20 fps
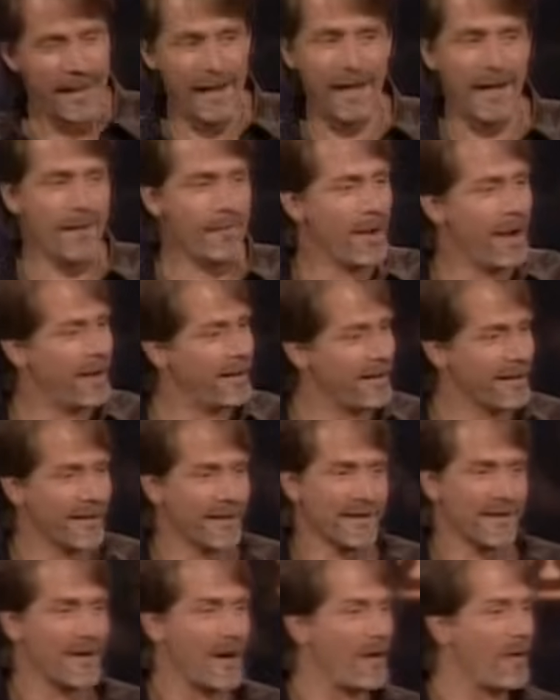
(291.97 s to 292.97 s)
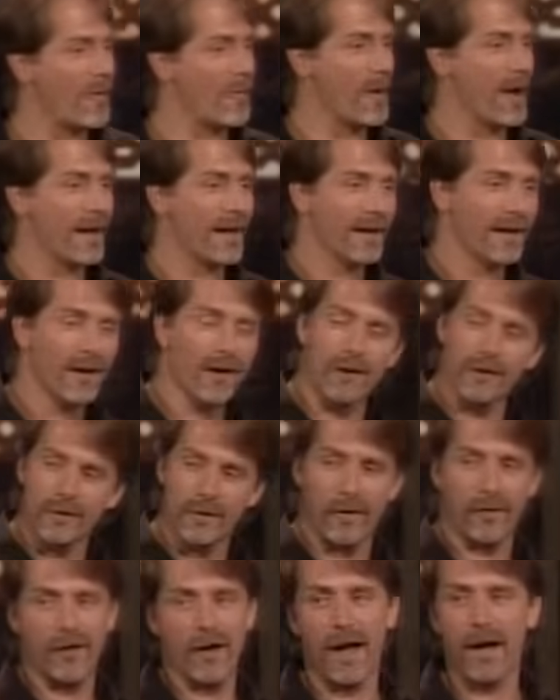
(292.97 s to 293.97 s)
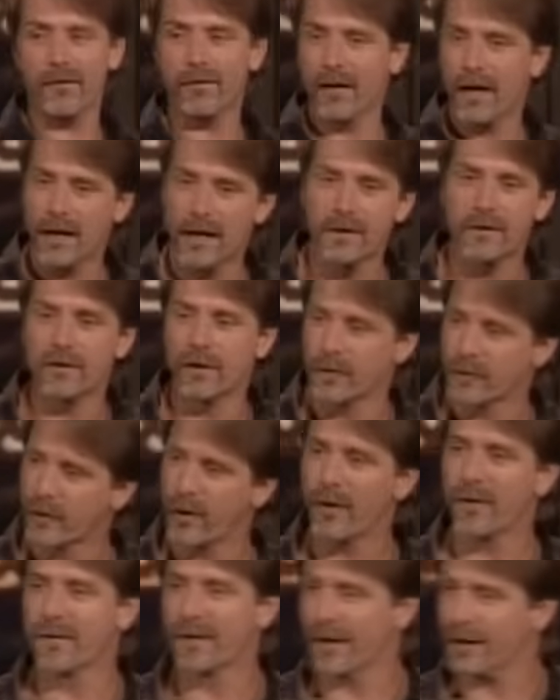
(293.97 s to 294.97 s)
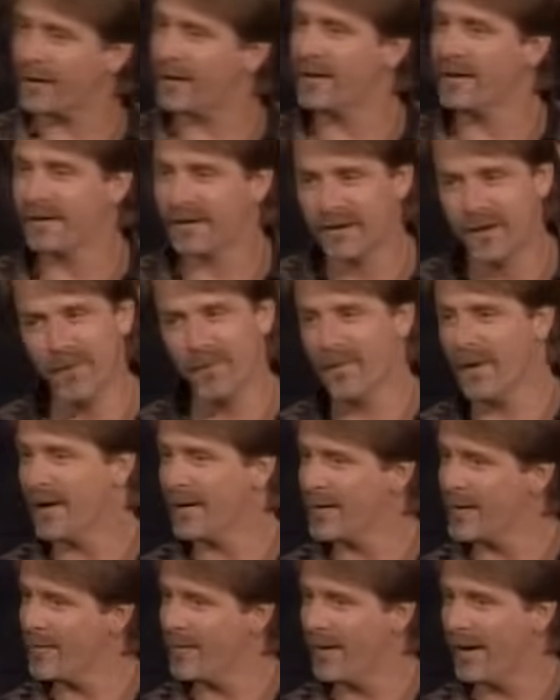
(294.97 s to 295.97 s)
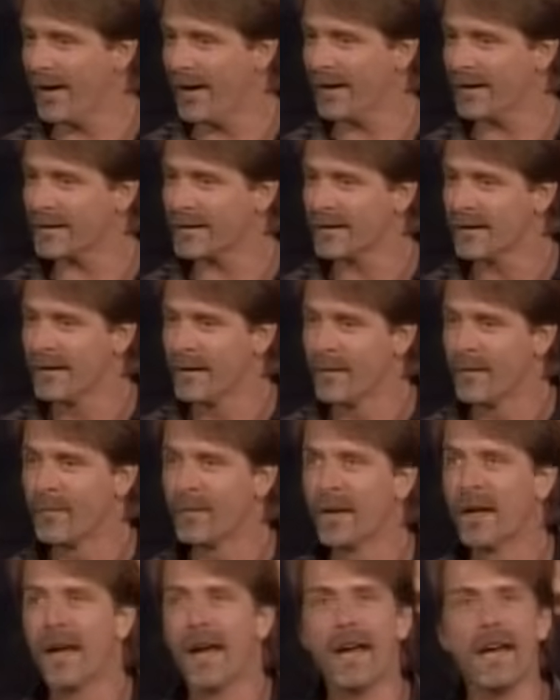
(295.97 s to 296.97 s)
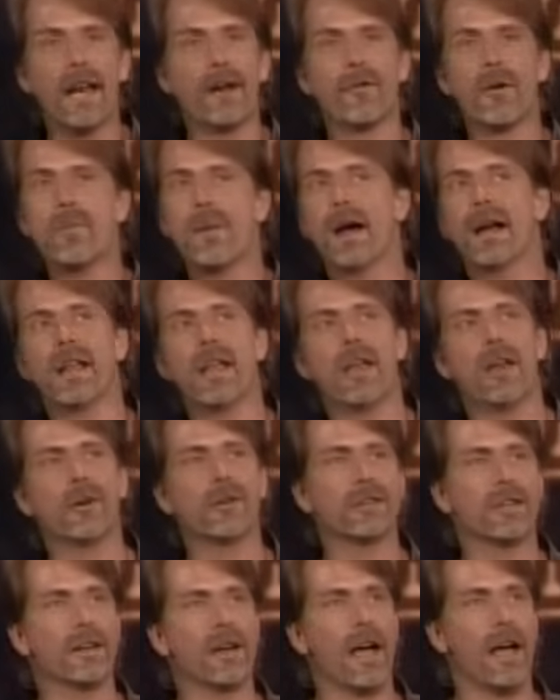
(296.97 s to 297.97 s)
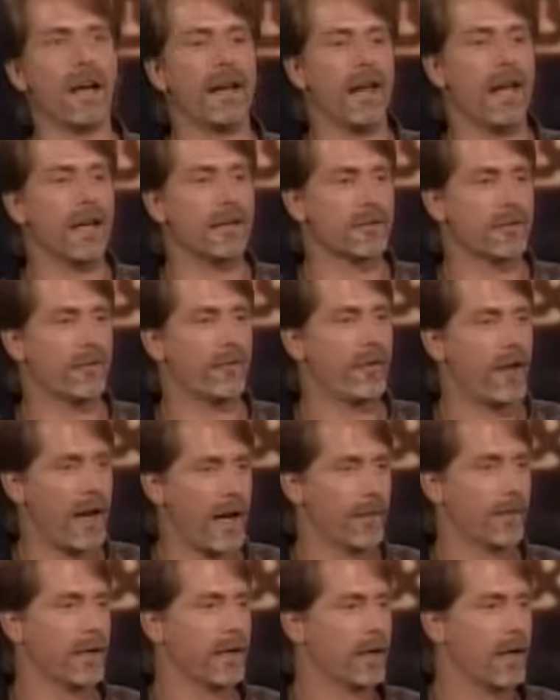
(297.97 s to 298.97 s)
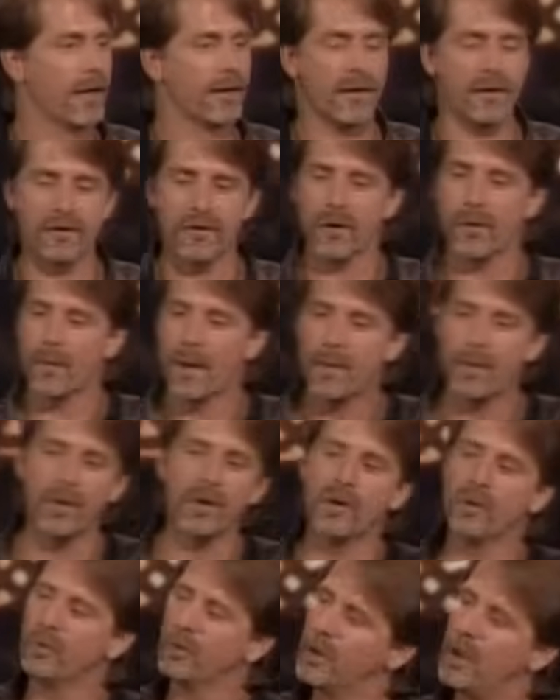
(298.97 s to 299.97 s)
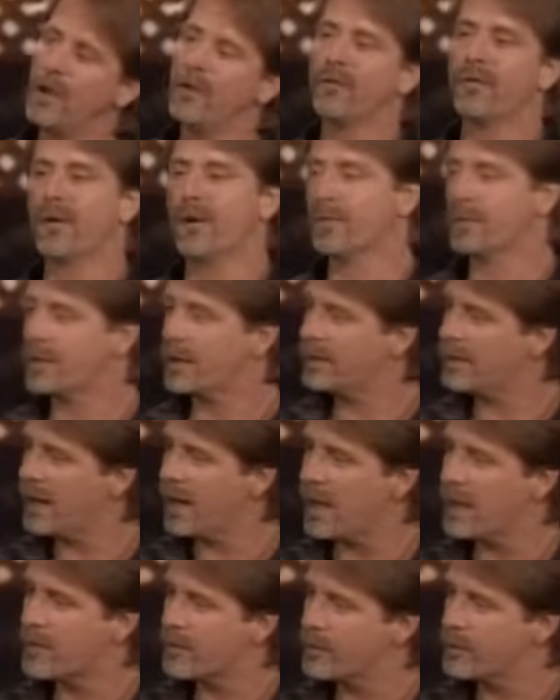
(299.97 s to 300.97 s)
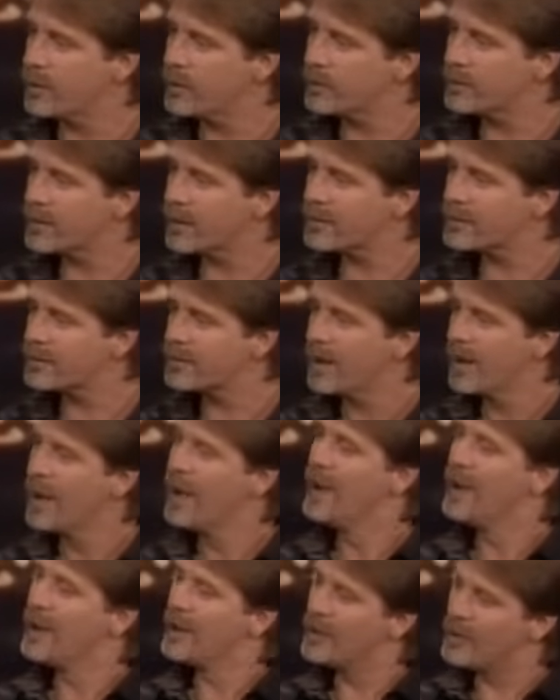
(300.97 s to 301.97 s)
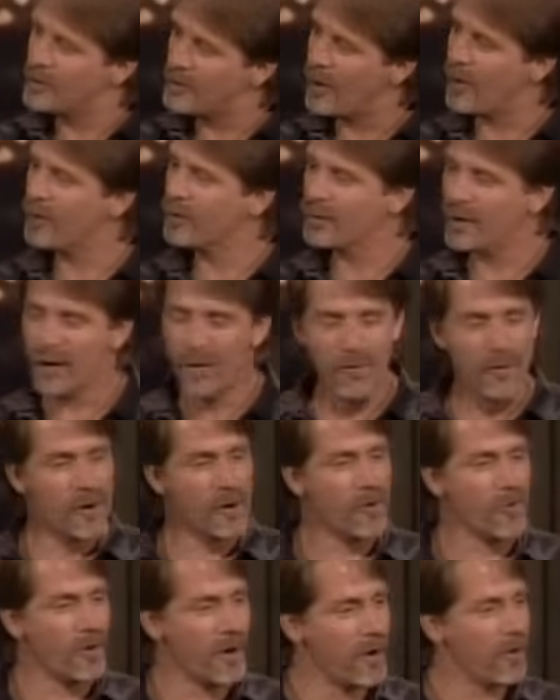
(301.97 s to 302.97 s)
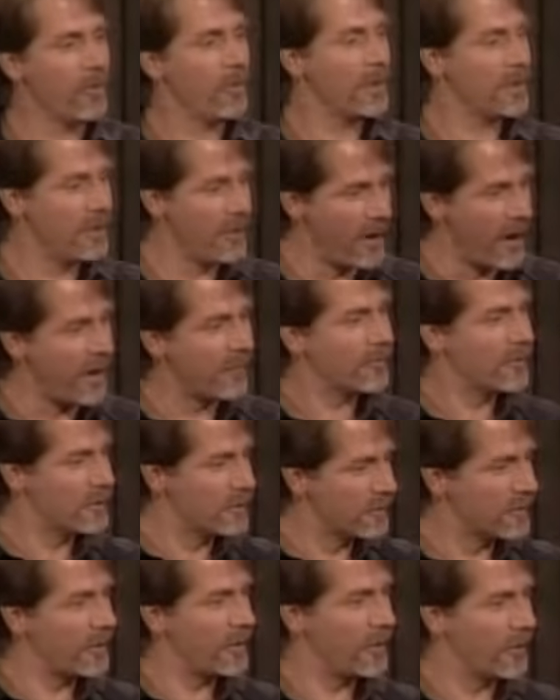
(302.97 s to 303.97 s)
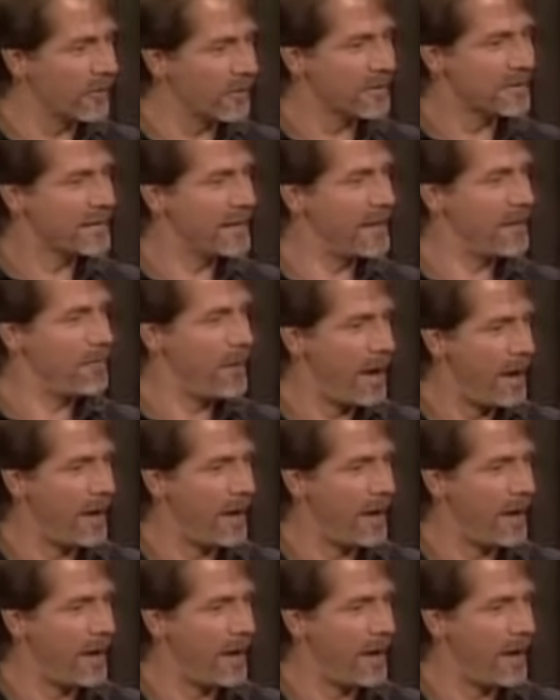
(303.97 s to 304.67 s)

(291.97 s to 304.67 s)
Anybody that can stay with my in-laws for 5 days deserves at least $1 million. And everybody here tonight has family like this. They're people, you love them to death. You don't do real well when you have to share the same